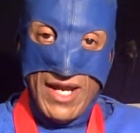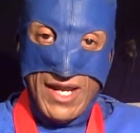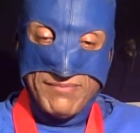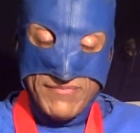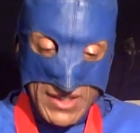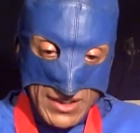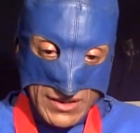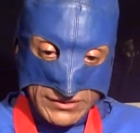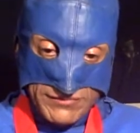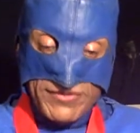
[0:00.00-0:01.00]
And
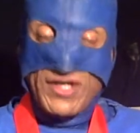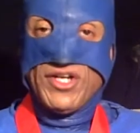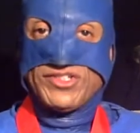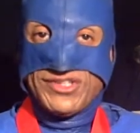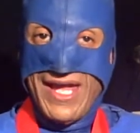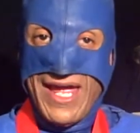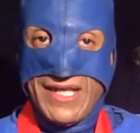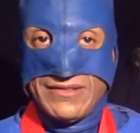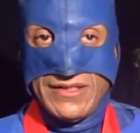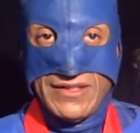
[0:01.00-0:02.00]
it's very
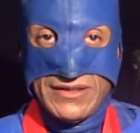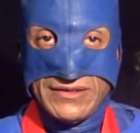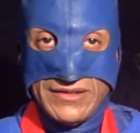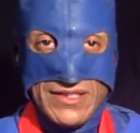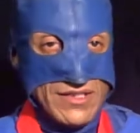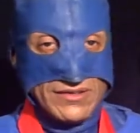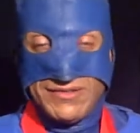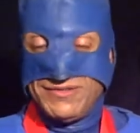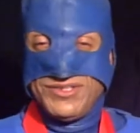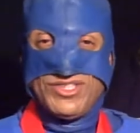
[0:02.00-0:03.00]
sad,
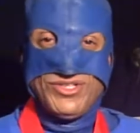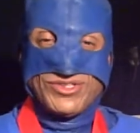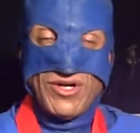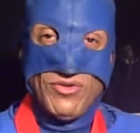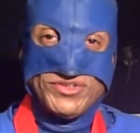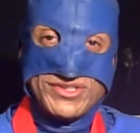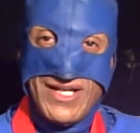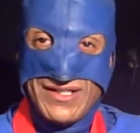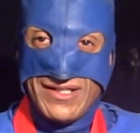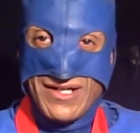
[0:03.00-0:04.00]
you shoot your own
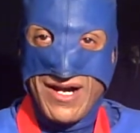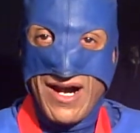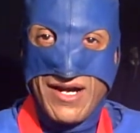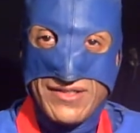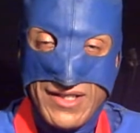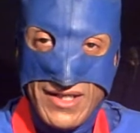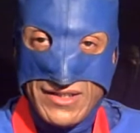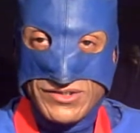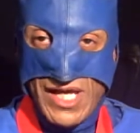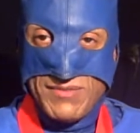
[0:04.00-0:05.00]
son in the car and
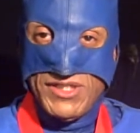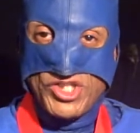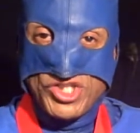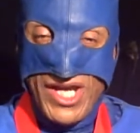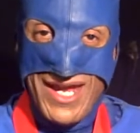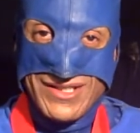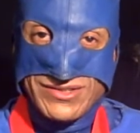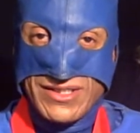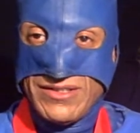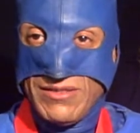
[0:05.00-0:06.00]
shot him in the
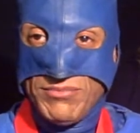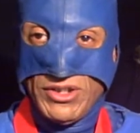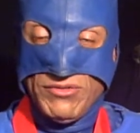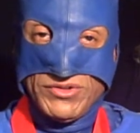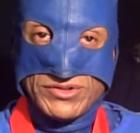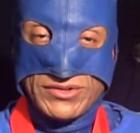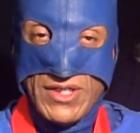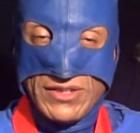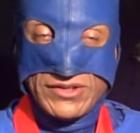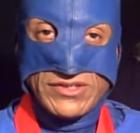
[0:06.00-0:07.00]
chest, and the bullet
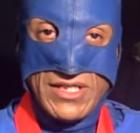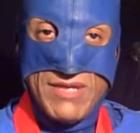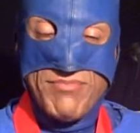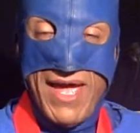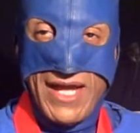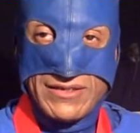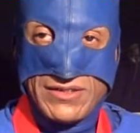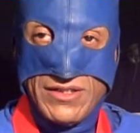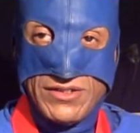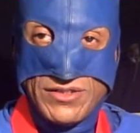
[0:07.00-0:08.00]
was such an impact,
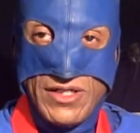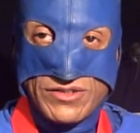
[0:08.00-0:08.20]
it